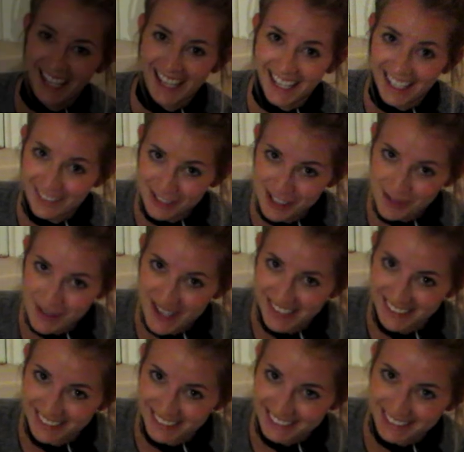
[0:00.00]
Hey
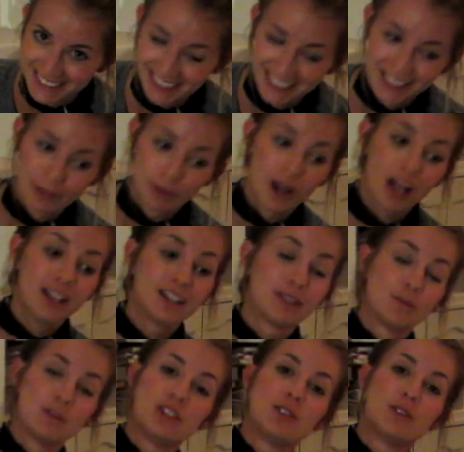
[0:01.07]
everyone,
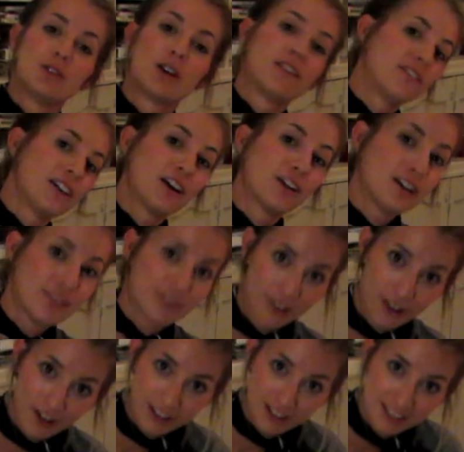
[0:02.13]
welcome to our very
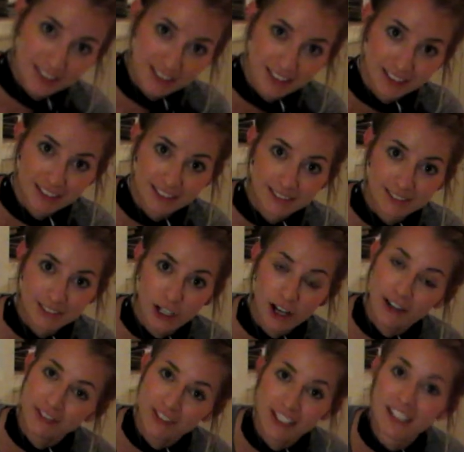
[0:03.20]
first
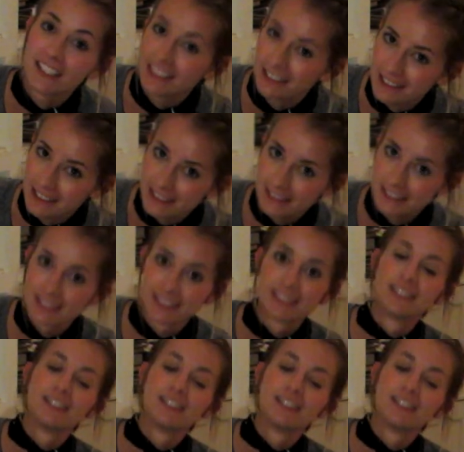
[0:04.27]
Coffee and Keys.